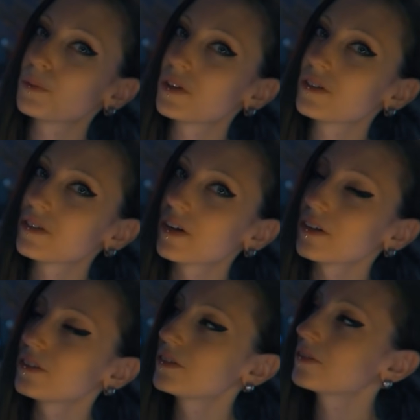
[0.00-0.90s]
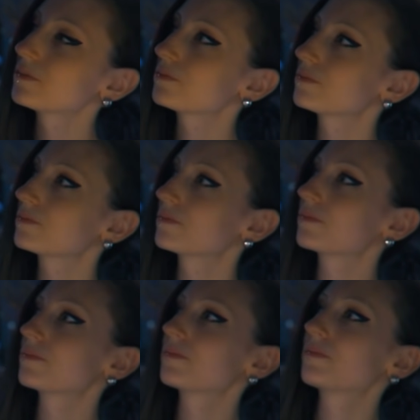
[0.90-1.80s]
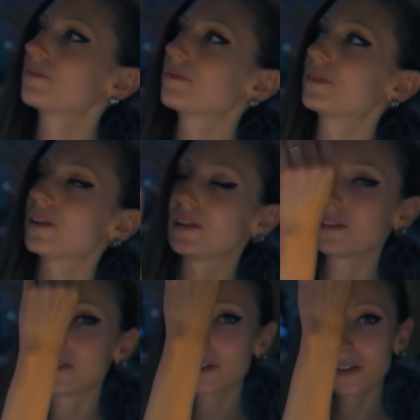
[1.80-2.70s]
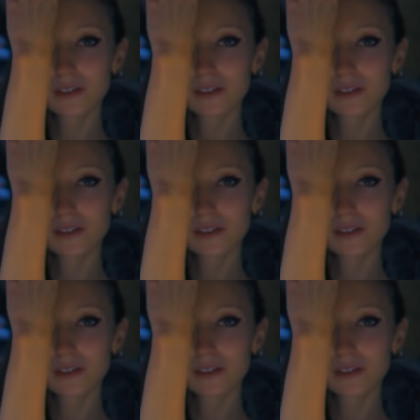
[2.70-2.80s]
This side to this side.